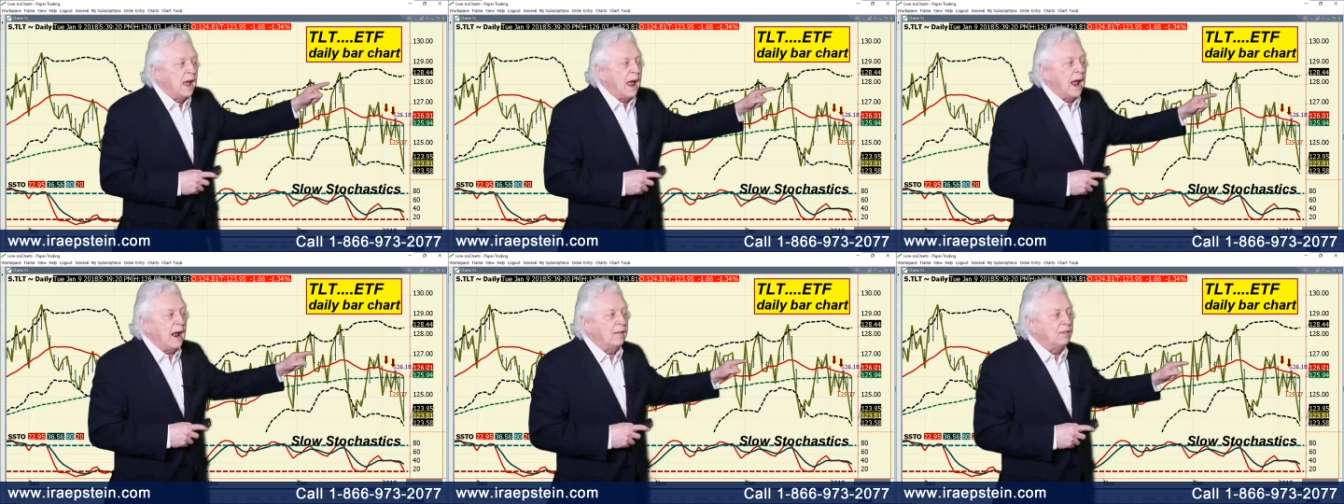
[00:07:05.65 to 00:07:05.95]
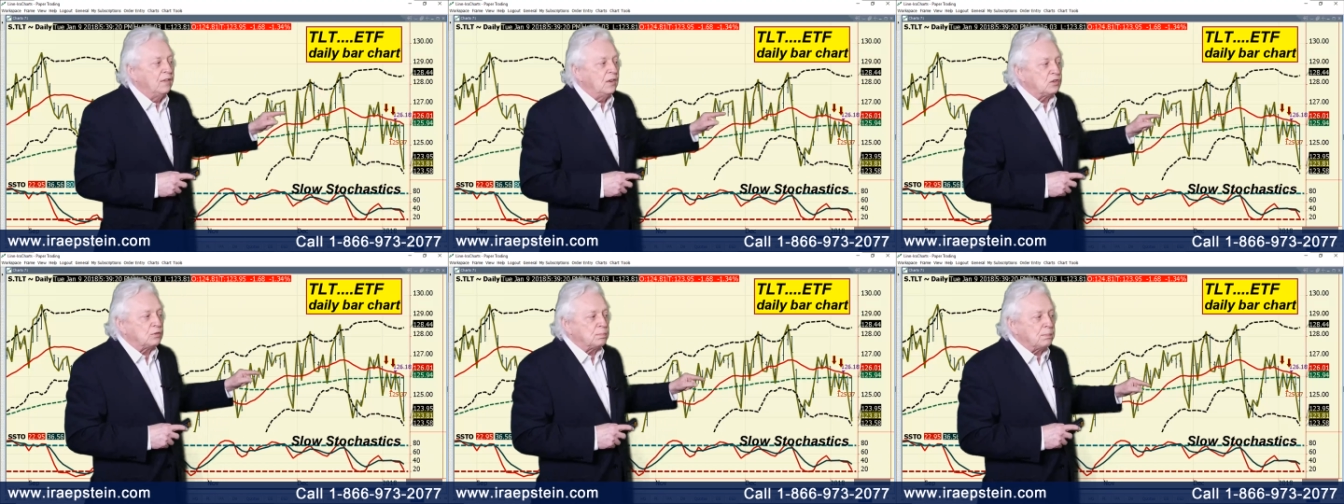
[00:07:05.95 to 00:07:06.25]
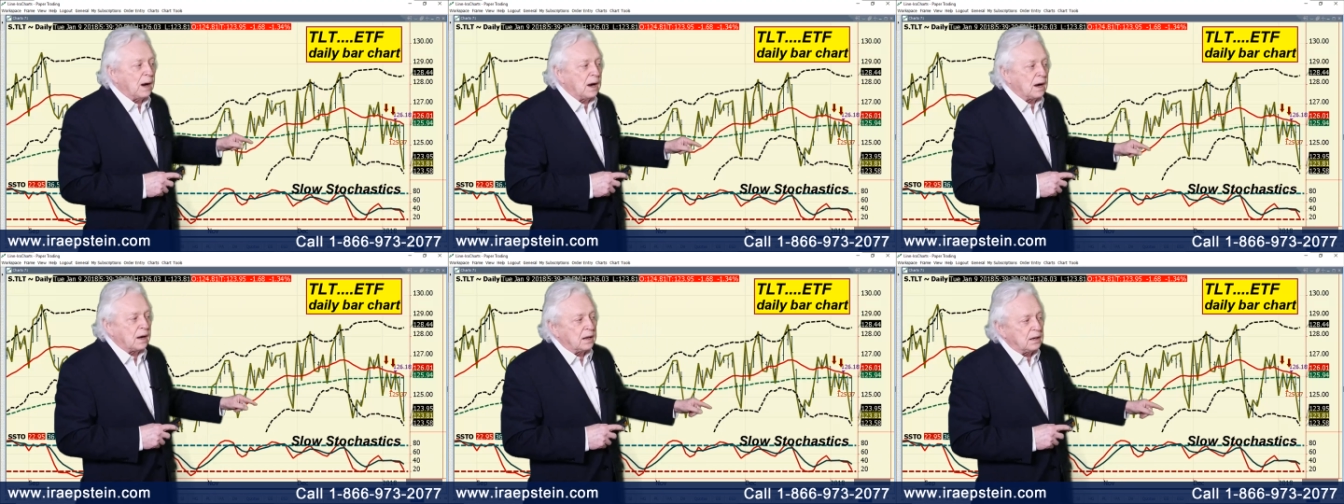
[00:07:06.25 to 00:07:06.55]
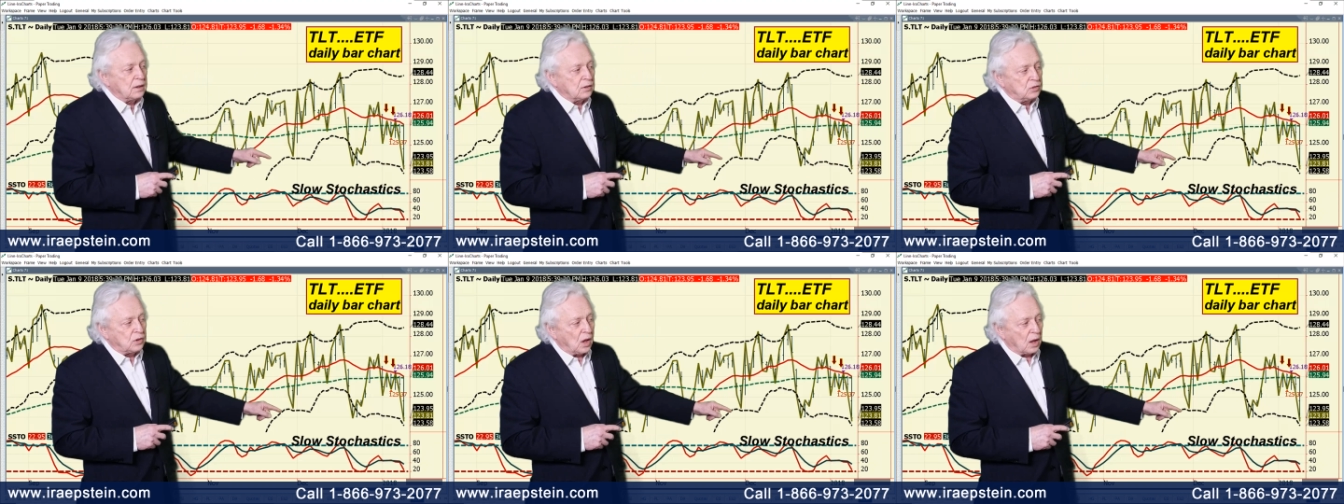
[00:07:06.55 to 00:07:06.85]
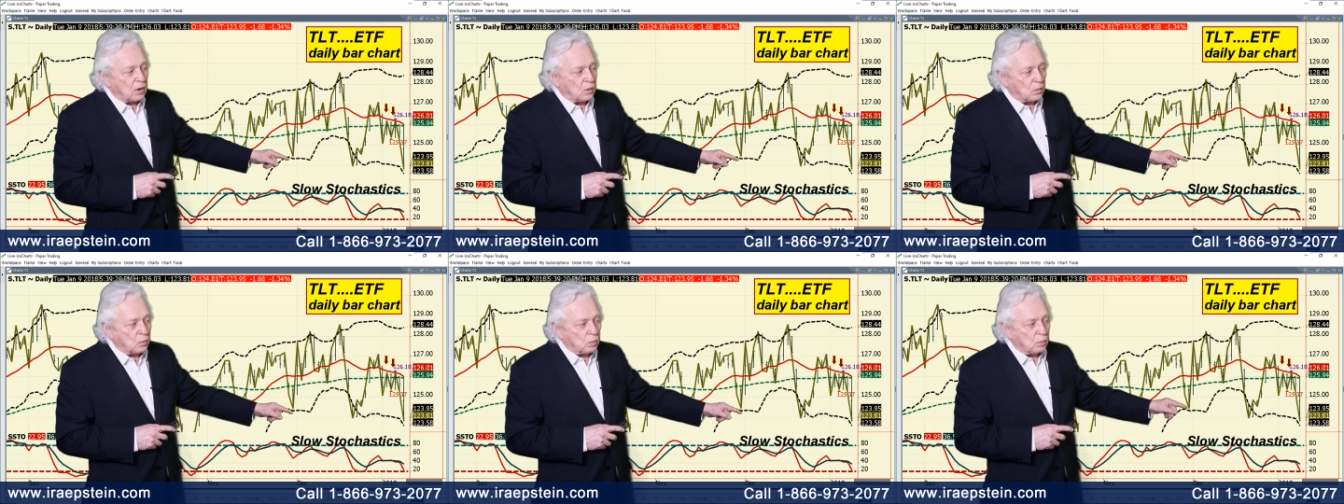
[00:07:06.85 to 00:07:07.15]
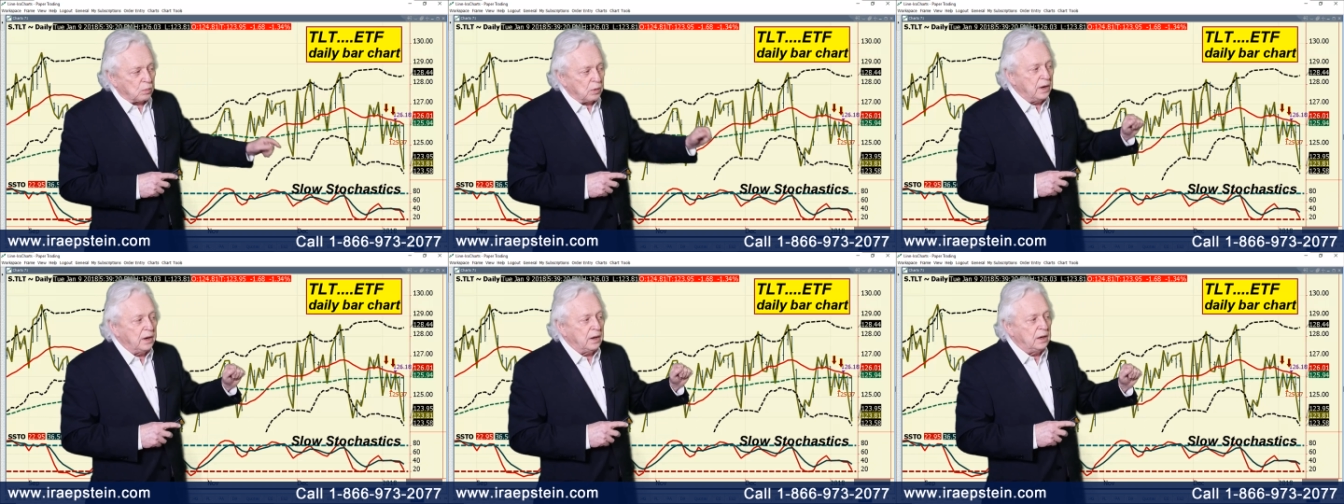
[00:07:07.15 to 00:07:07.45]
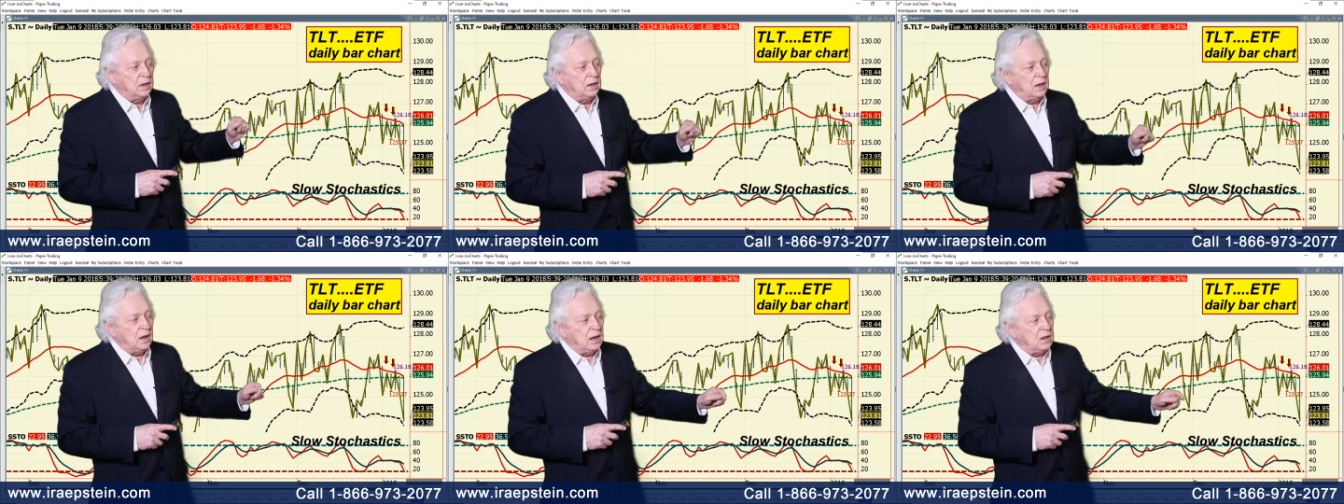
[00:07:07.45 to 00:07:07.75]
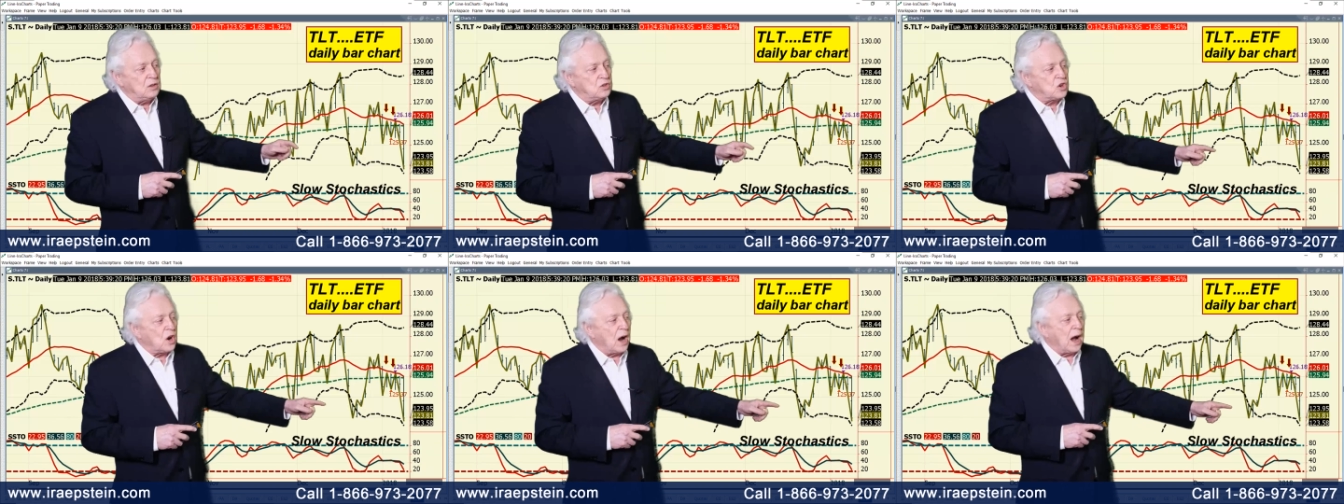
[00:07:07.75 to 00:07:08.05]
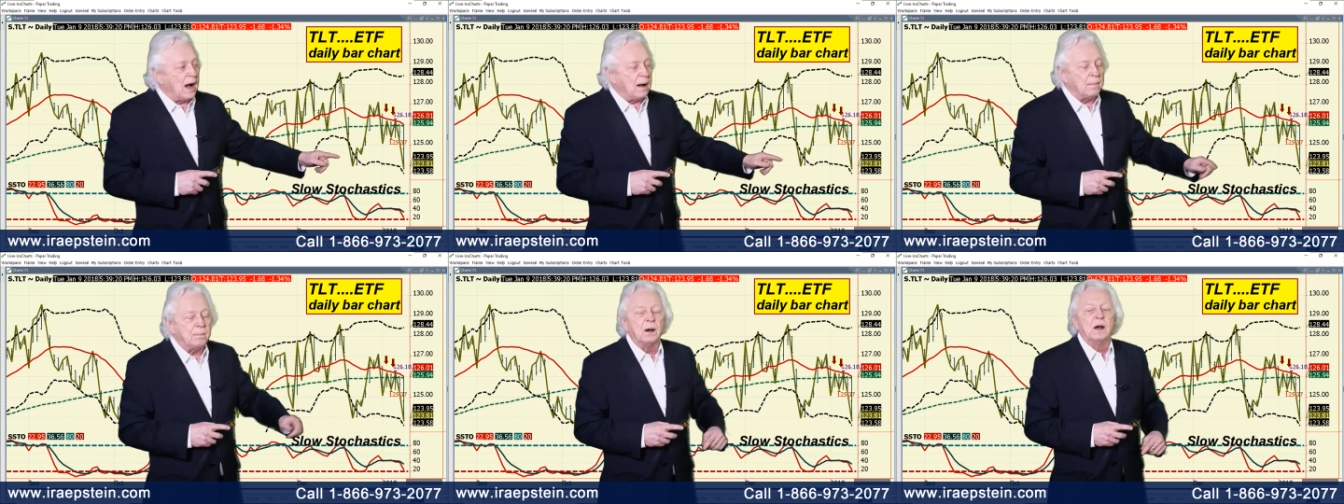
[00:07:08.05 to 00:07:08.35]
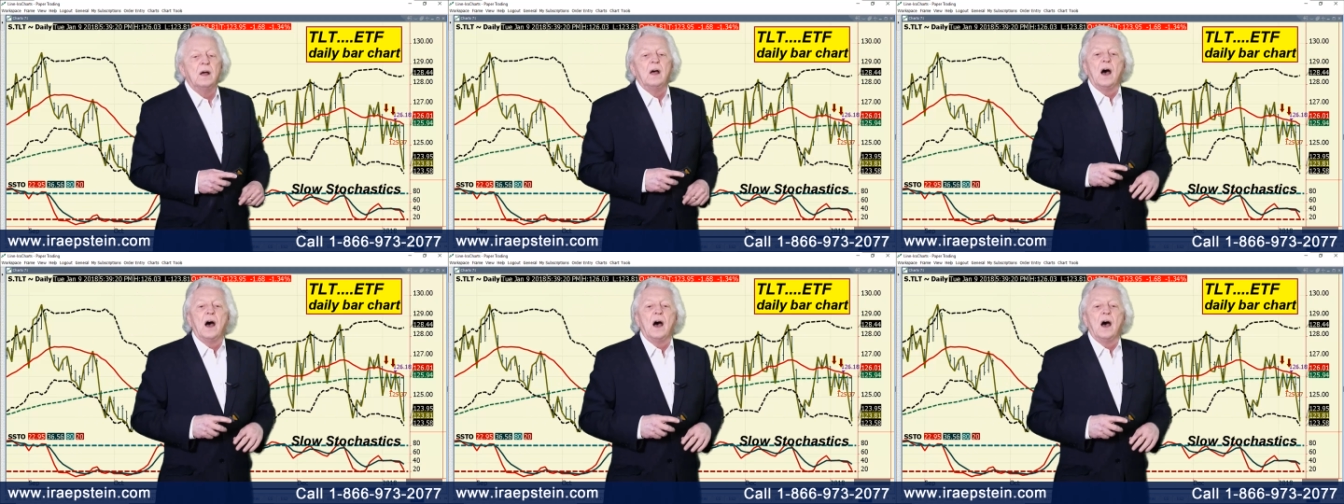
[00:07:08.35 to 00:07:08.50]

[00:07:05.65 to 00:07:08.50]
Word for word: and this market has done a really neat job